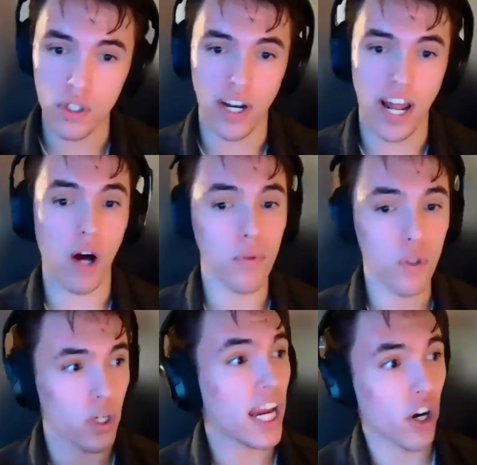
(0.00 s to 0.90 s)
you and help
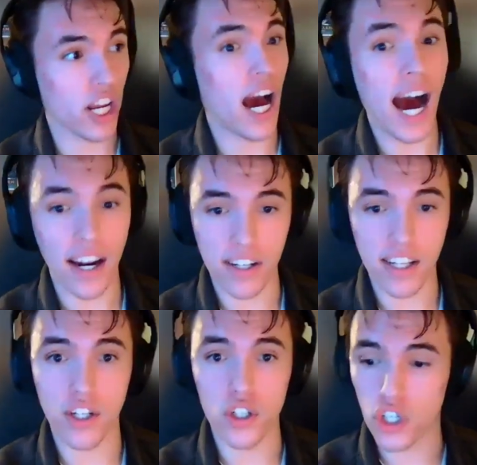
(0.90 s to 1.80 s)
you carry on
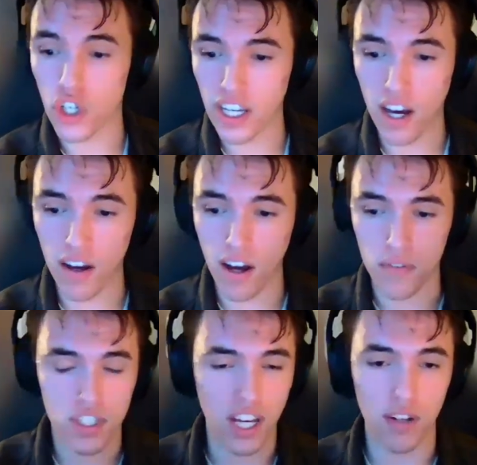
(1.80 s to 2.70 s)
in your journey
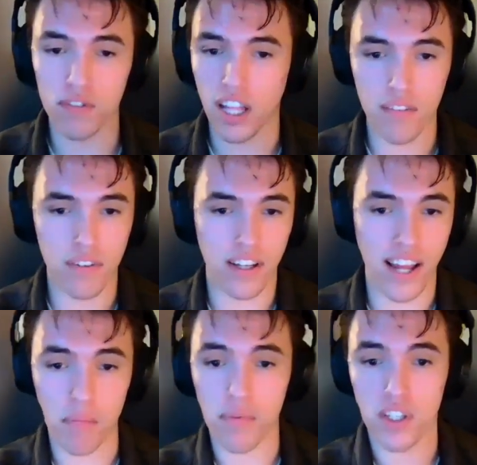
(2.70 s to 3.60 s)
of self-love
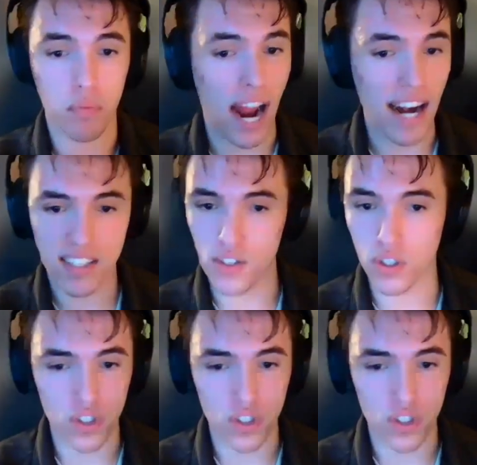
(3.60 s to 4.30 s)
and these practices.